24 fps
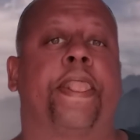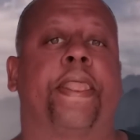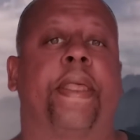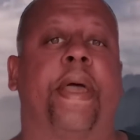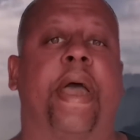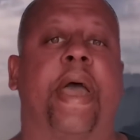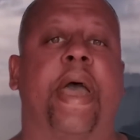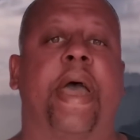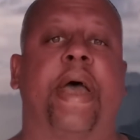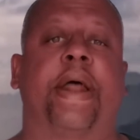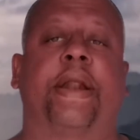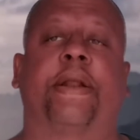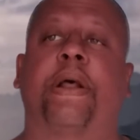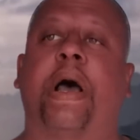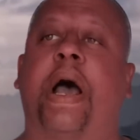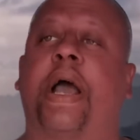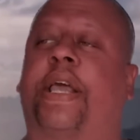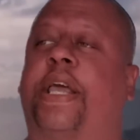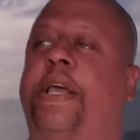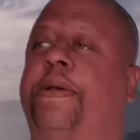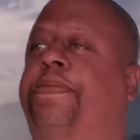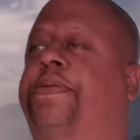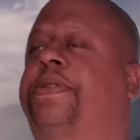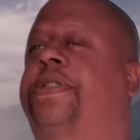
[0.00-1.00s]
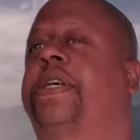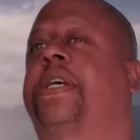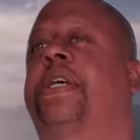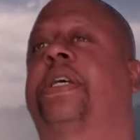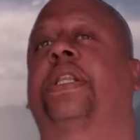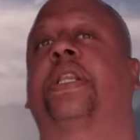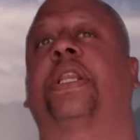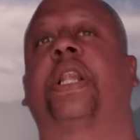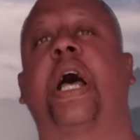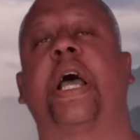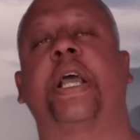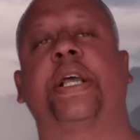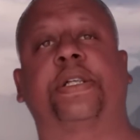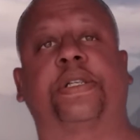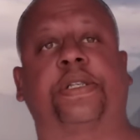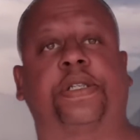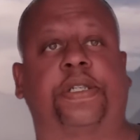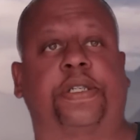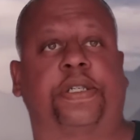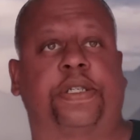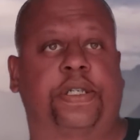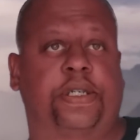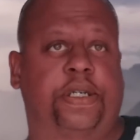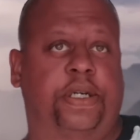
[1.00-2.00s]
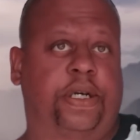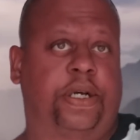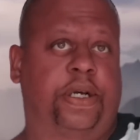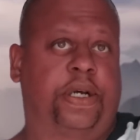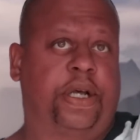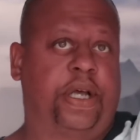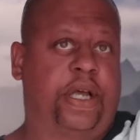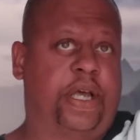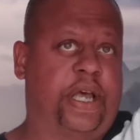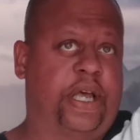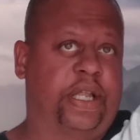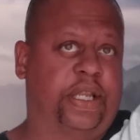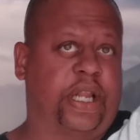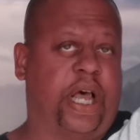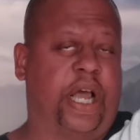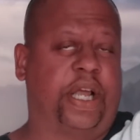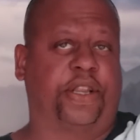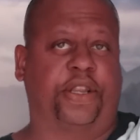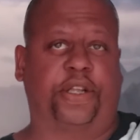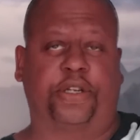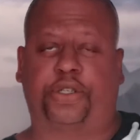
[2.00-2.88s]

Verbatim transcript: And I keep seeing lights in like the